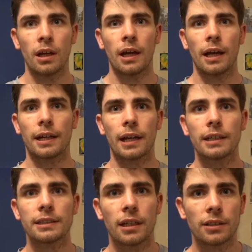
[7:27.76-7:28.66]
Hey
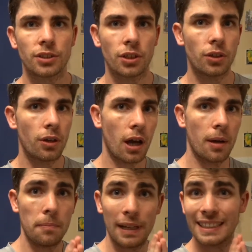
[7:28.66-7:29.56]
guys, so
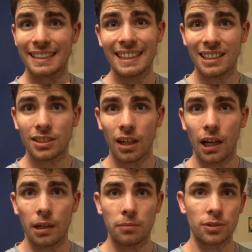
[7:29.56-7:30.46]
it's dinner
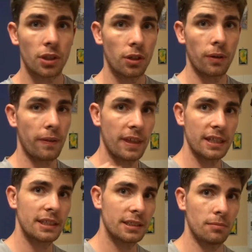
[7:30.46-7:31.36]
time. So
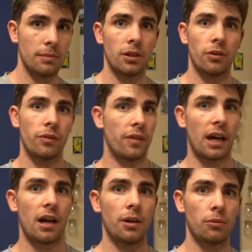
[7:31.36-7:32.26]
this is a meal that
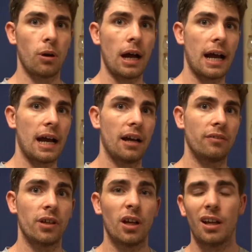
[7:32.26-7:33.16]
I will have
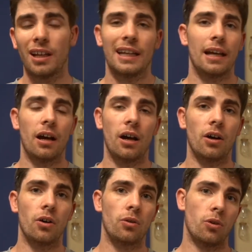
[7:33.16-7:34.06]

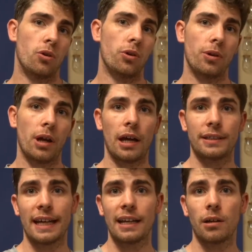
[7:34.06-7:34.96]
on a
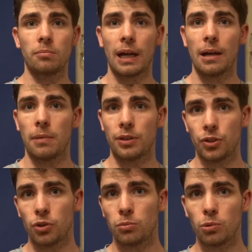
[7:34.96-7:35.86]
day I'm at my
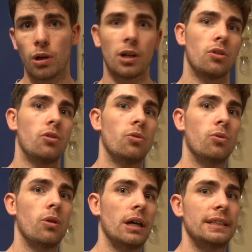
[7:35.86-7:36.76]
normal work
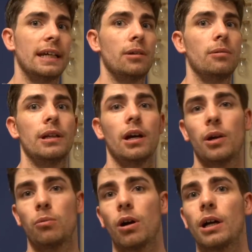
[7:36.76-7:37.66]
or a day when
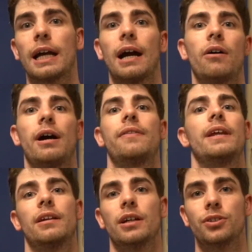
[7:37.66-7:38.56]
I work out and then
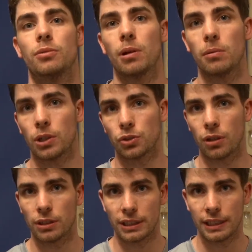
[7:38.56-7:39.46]
I do my martial
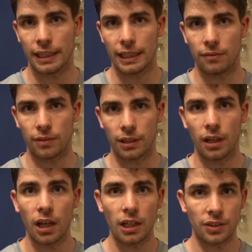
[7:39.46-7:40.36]
arts in the evening
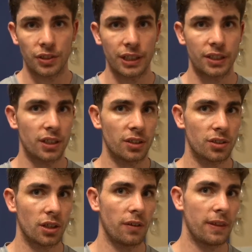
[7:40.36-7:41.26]
teaching.
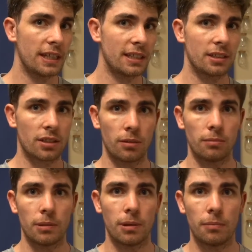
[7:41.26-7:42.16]
So this is going to
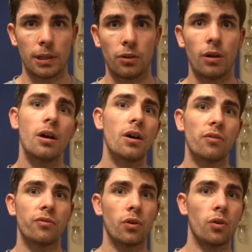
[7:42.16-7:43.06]
be my meal
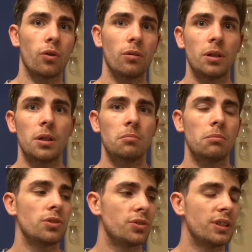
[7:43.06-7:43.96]
for
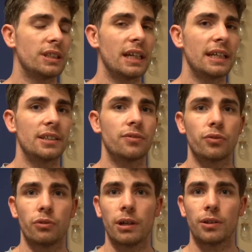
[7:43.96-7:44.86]
most of the days
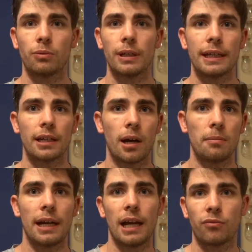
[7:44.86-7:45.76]
throughout the week. I
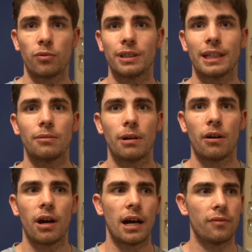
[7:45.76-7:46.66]
may have one day where
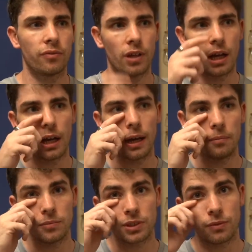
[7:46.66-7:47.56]
I'll
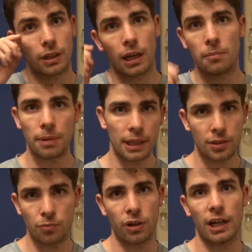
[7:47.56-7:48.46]
have something like
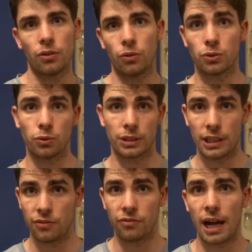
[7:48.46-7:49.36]
pita bread or
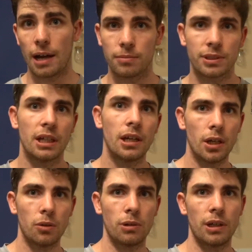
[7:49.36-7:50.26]
tortilla wraps
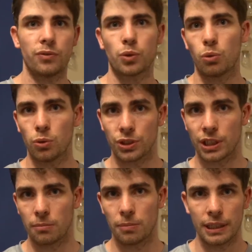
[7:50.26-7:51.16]
with corn
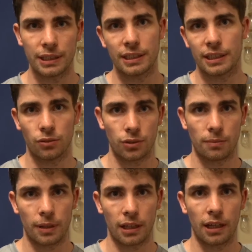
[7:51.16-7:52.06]
chicken pieces in or
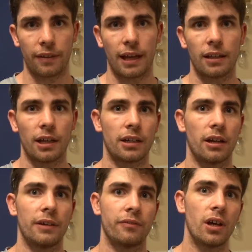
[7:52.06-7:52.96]
something like that, like
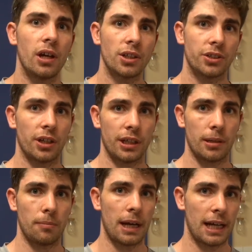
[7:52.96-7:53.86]
I've done in the
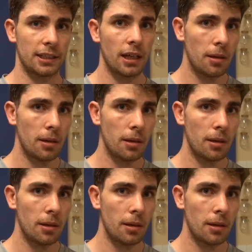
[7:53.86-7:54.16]
past.